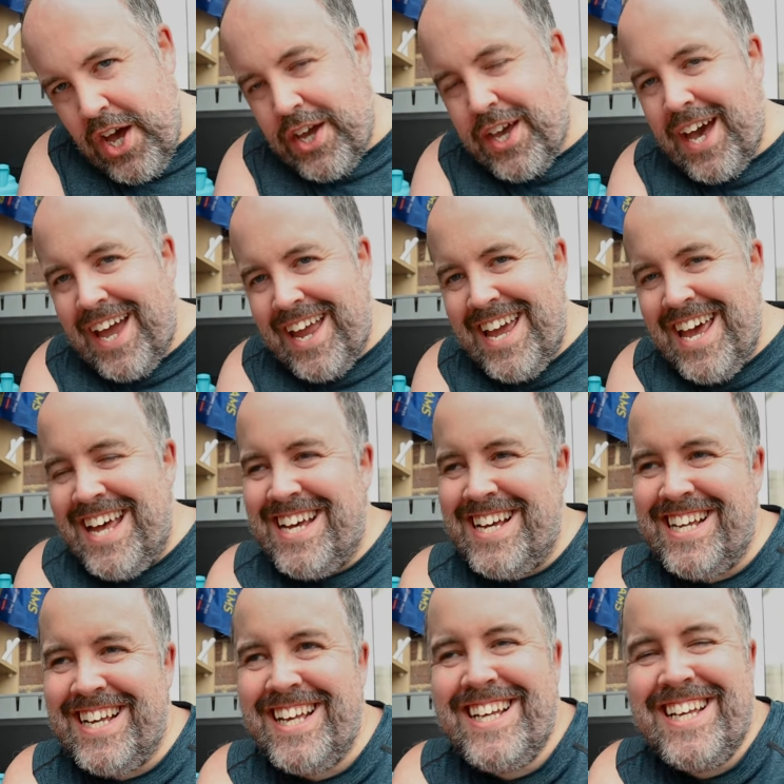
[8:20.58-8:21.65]
Okay,
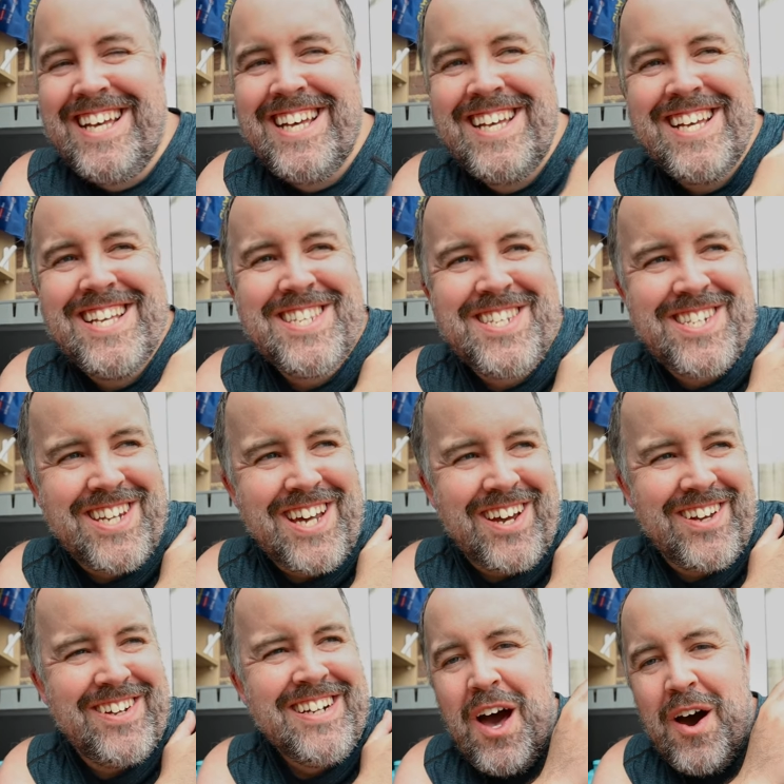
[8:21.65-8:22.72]

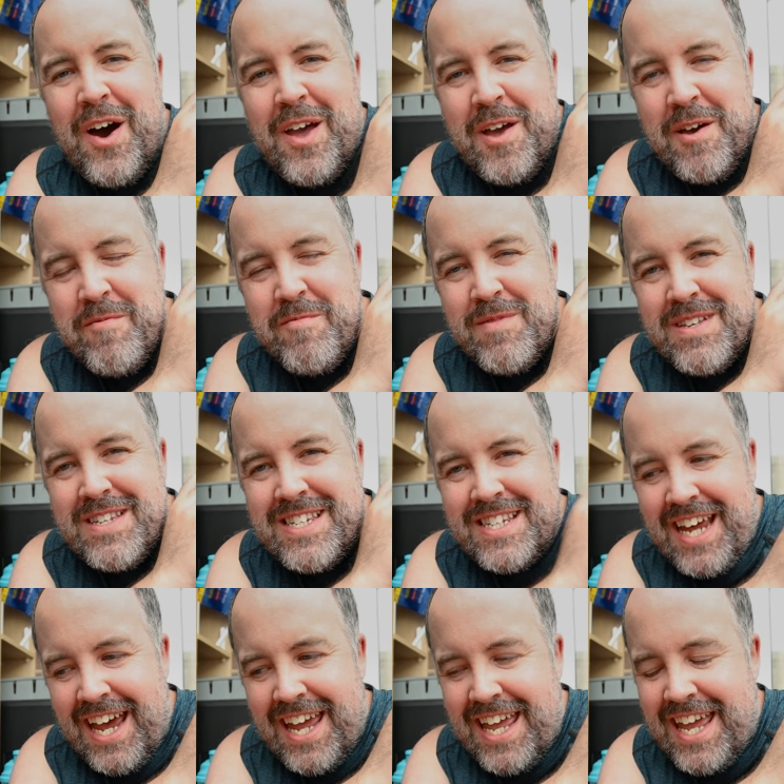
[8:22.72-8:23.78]
so I am
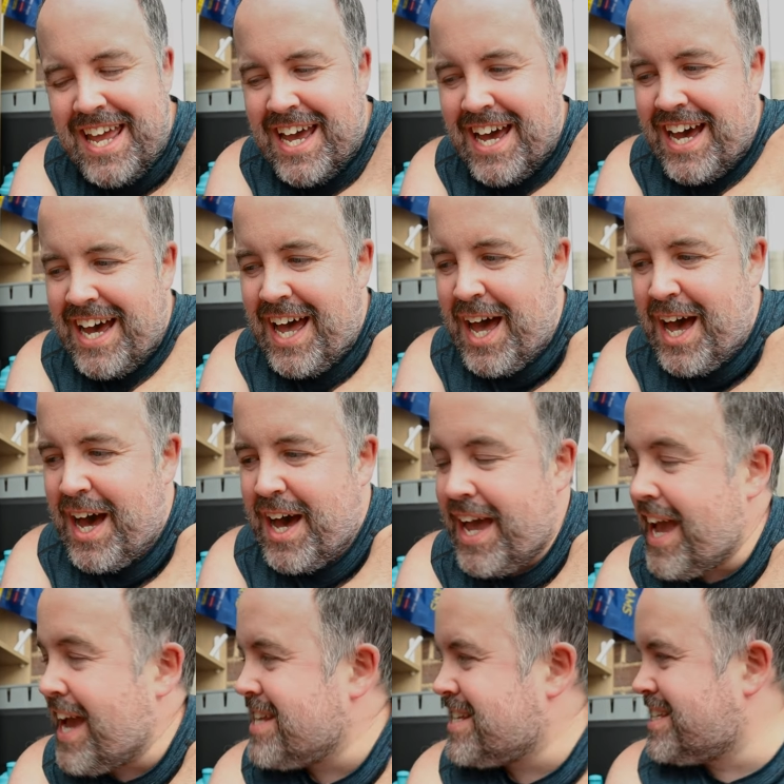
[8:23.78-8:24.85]
sat here
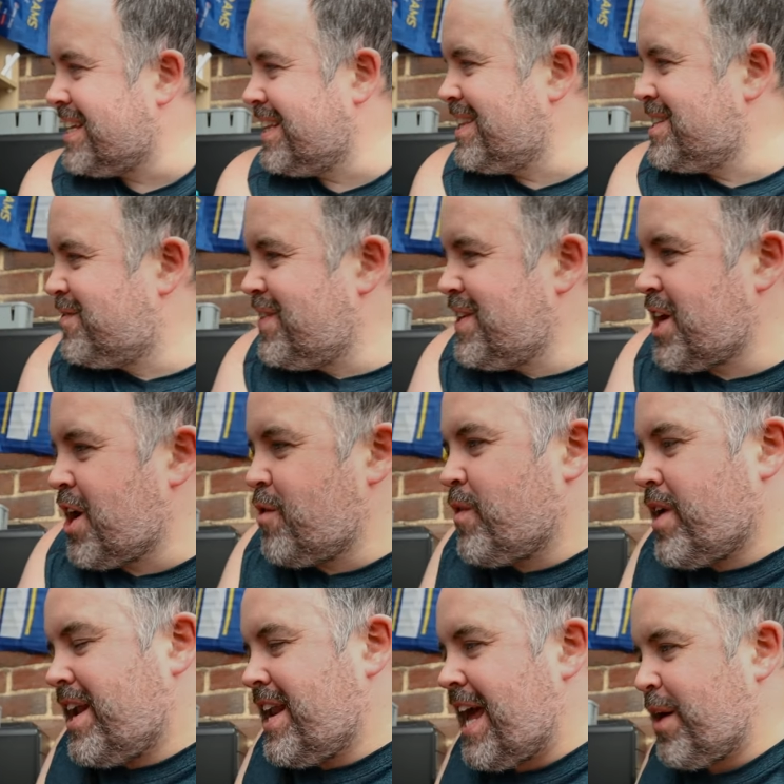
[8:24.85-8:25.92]
editing this video
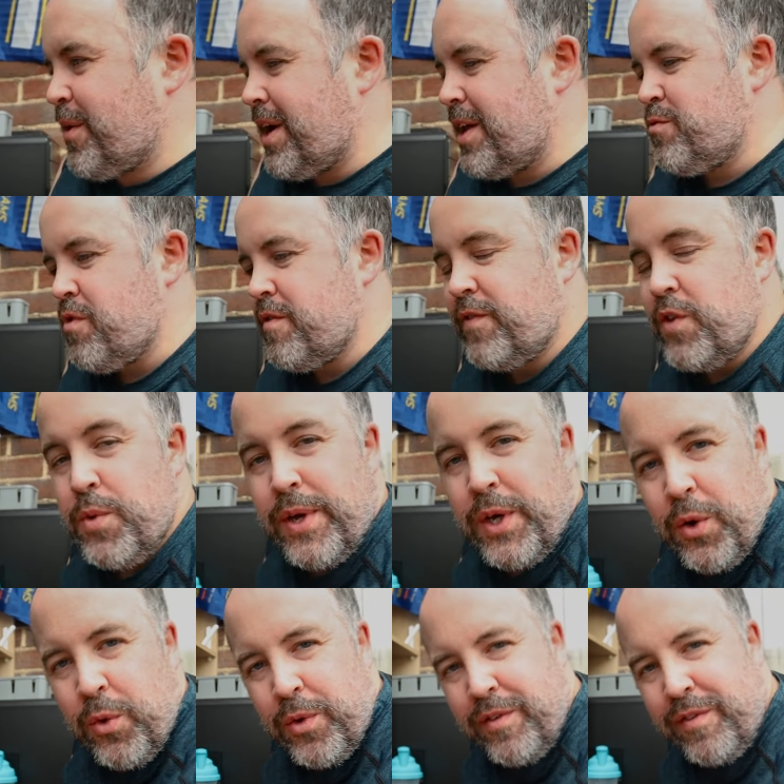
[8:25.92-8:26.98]
right now and
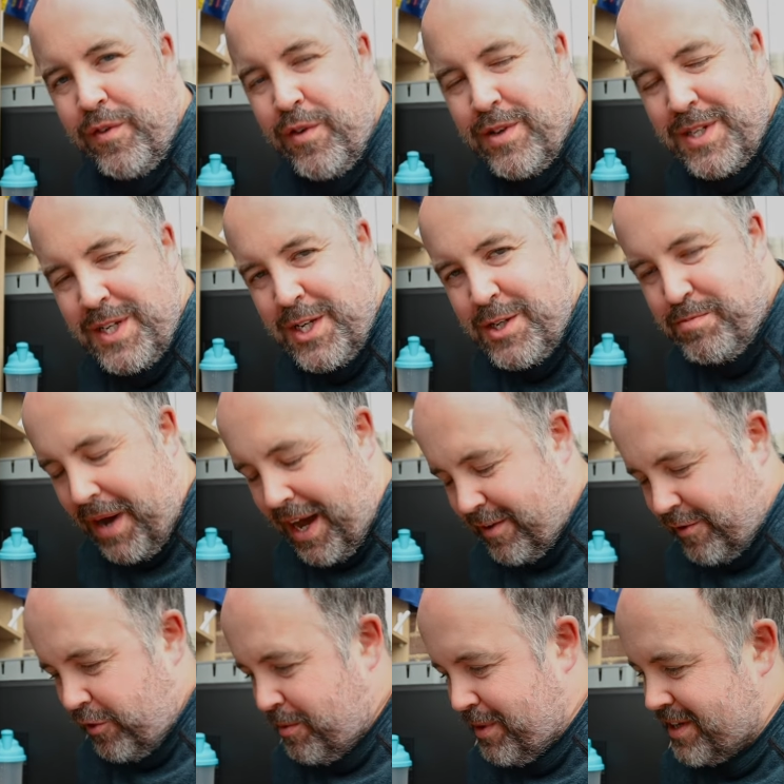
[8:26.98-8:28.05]
reviewing all the footage back
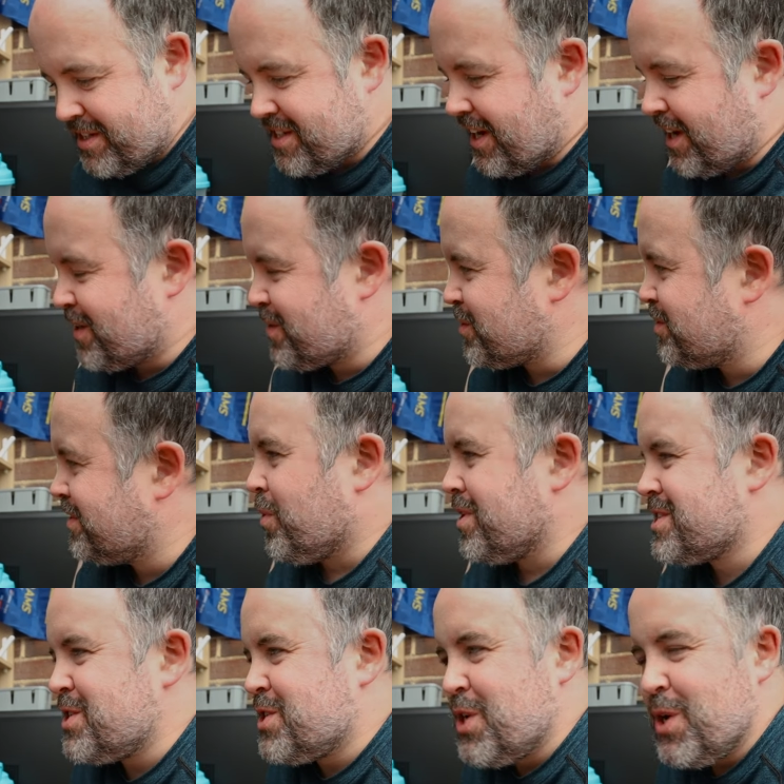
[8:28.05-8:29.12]
from our cycle.
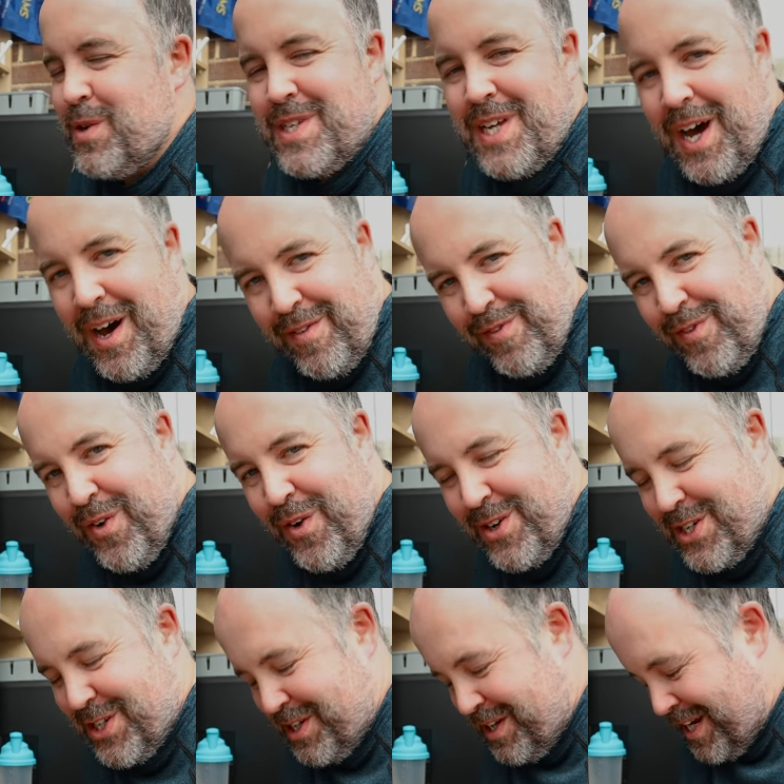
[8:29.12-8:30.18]
Wasn't too tough,
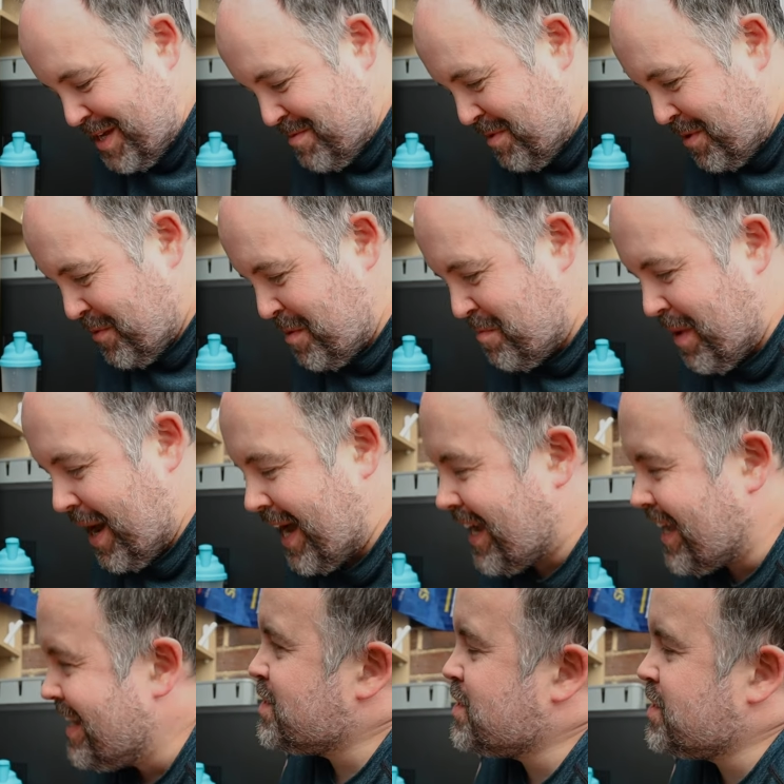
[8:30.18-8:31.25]
fortunately, but we're
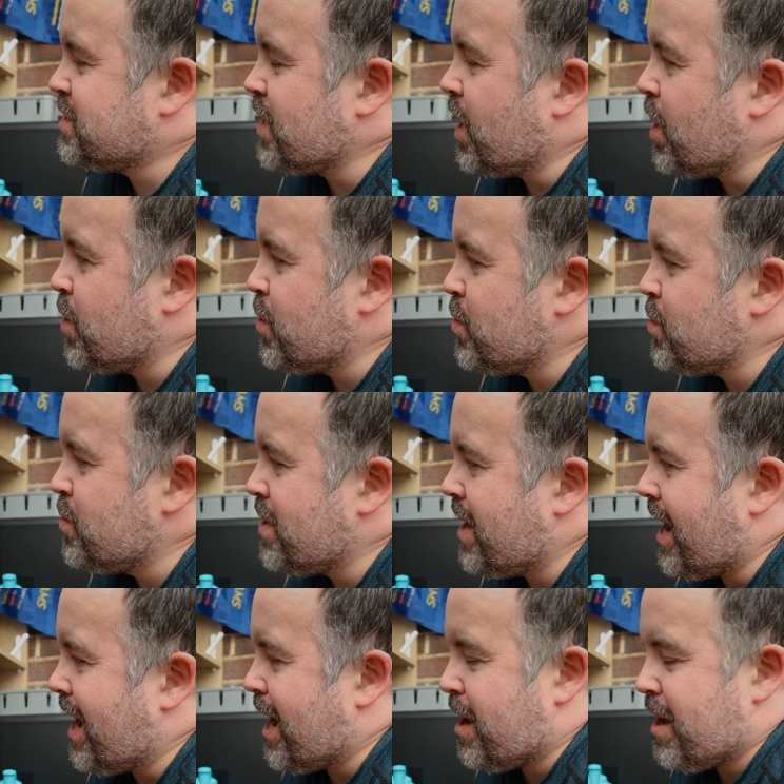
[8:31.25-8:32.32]
back. So,
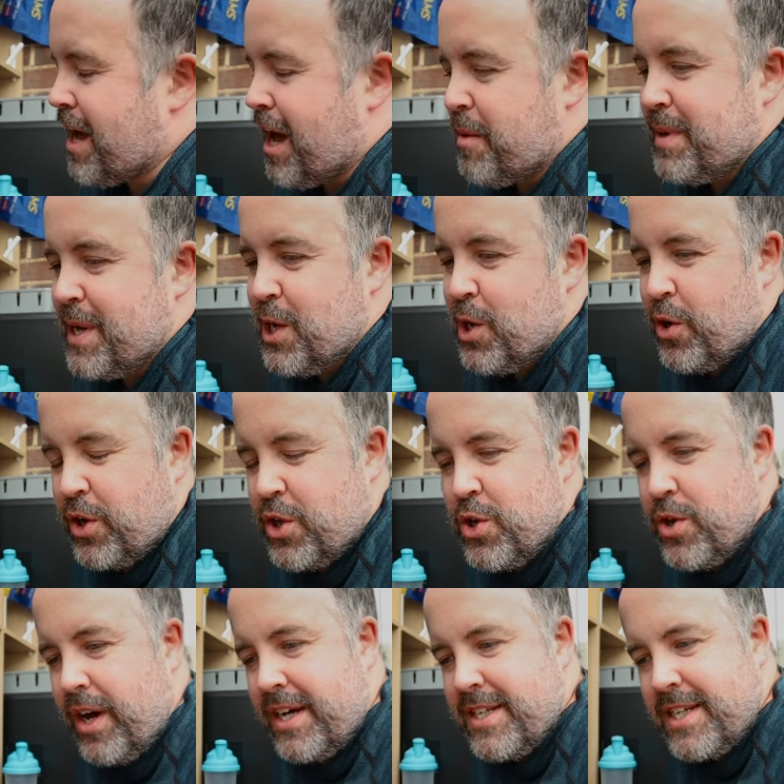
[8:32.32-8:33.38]
look,
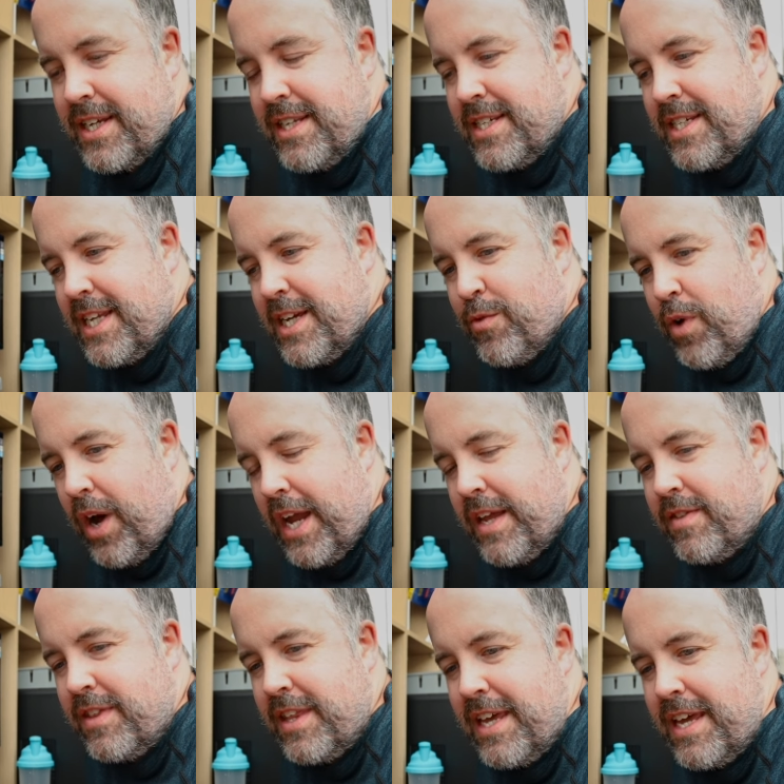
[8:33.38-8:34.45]
you guys can see,
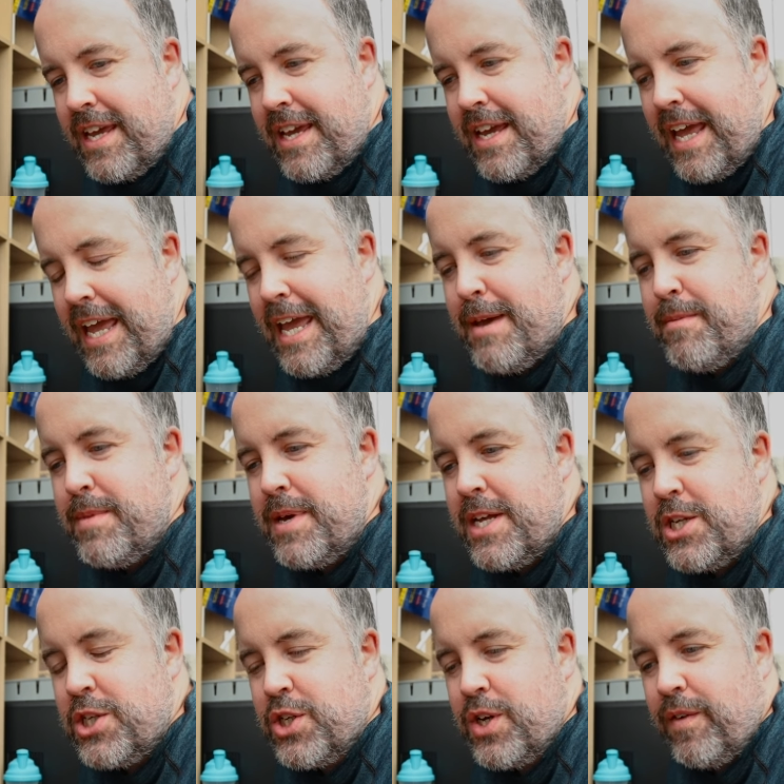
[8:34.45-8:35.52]
right, the
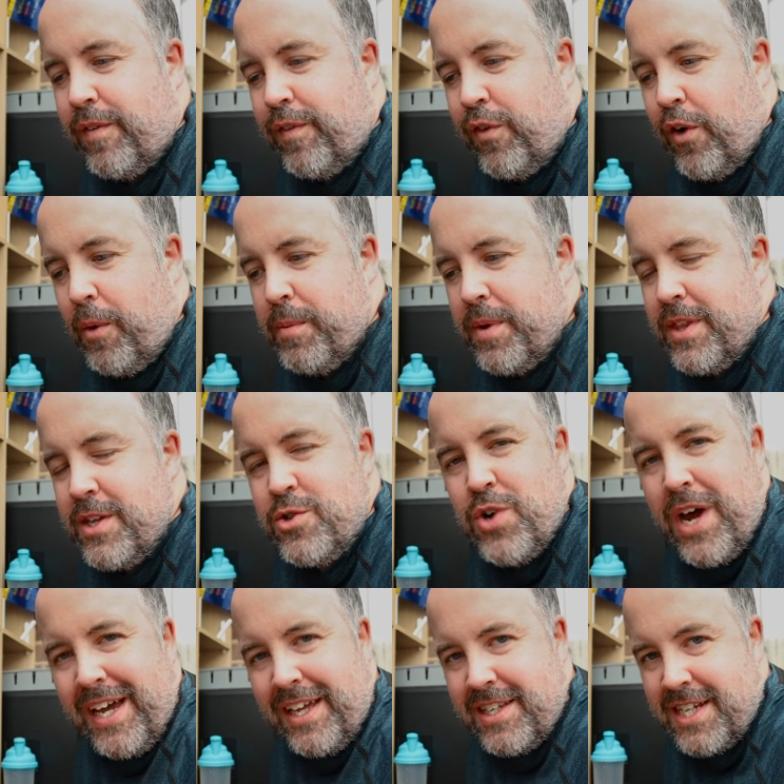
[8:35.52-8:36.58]
image from the
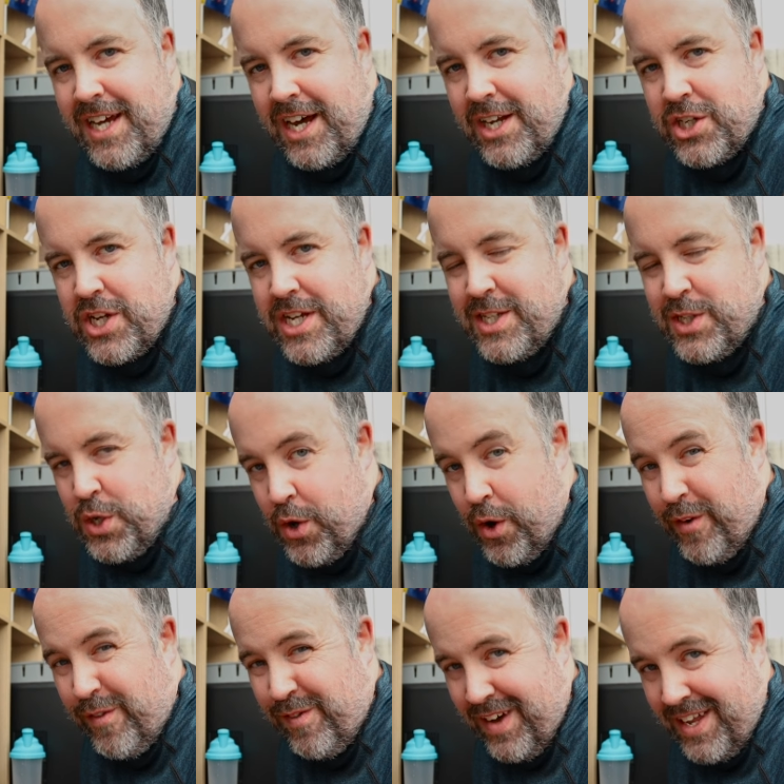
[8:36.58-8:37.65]
Dragon Touch is
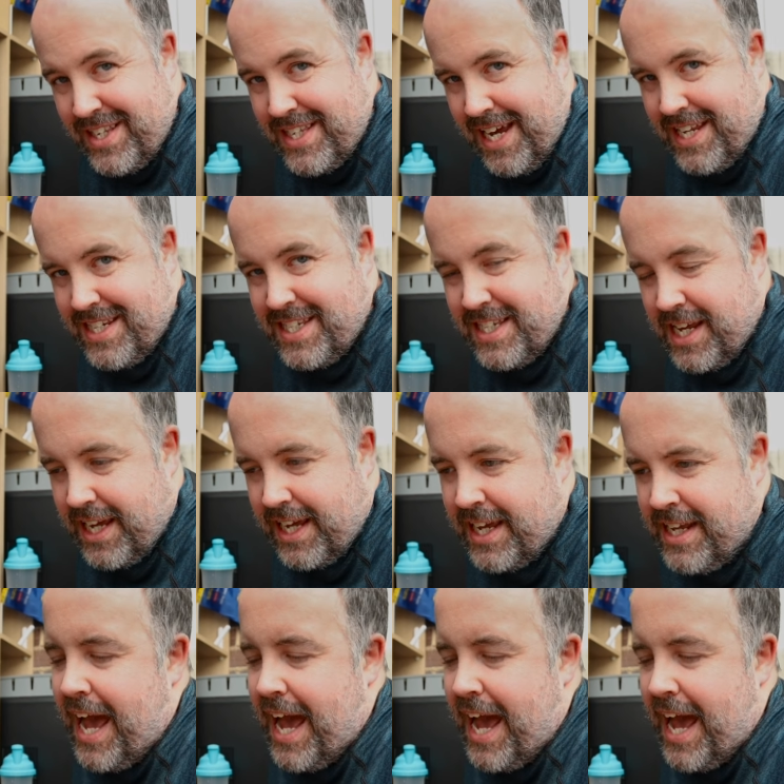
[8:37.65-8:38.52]
not fantastic.